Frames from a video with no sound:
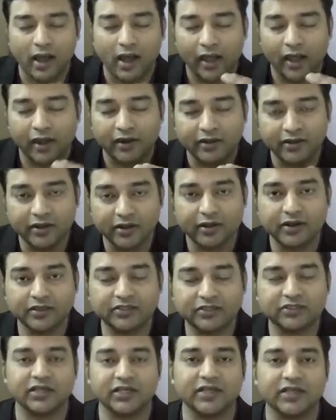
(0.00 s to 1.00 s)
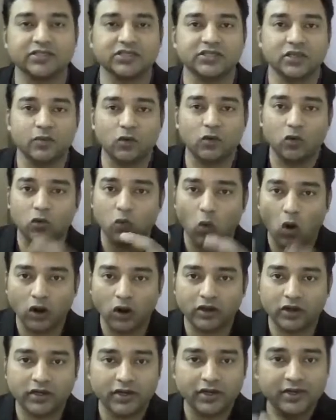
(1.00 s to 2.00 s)
and here it says about
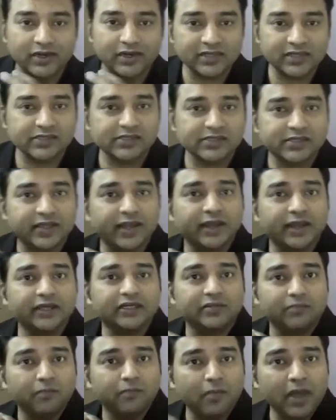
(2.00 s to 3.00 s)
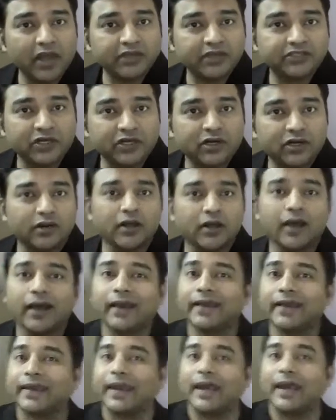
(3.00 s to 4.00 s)
what doesn't get measured
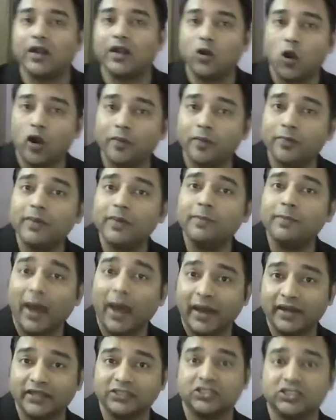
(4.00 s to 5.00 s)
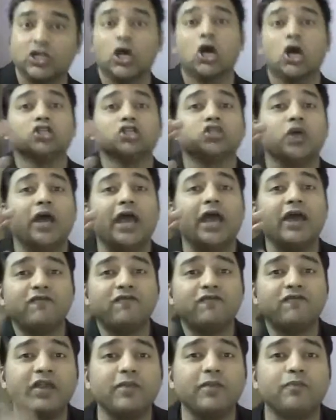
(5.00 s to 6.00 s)
cannot be managed. So
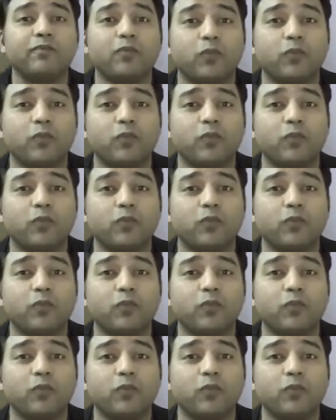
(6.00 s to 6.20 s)
every